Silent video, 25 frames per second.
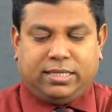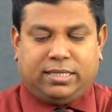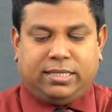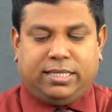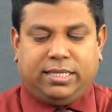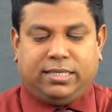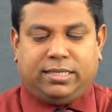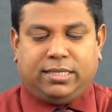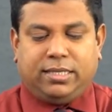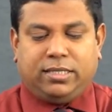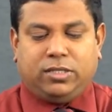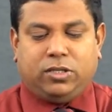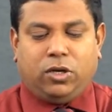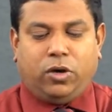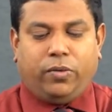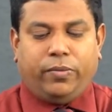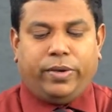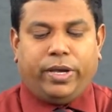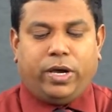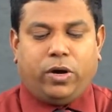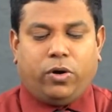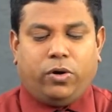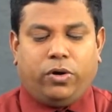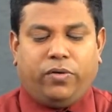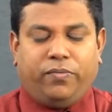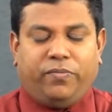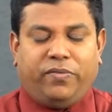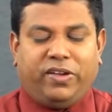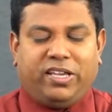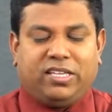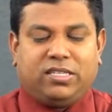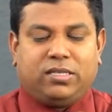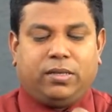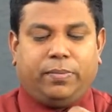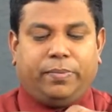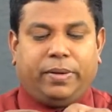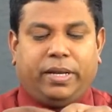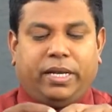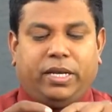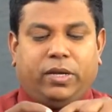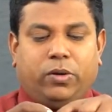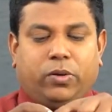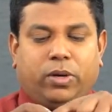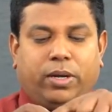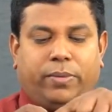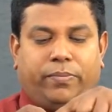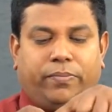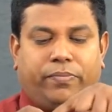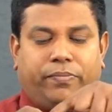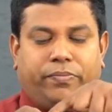This is how we are going to fix the
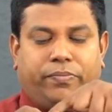pendulum,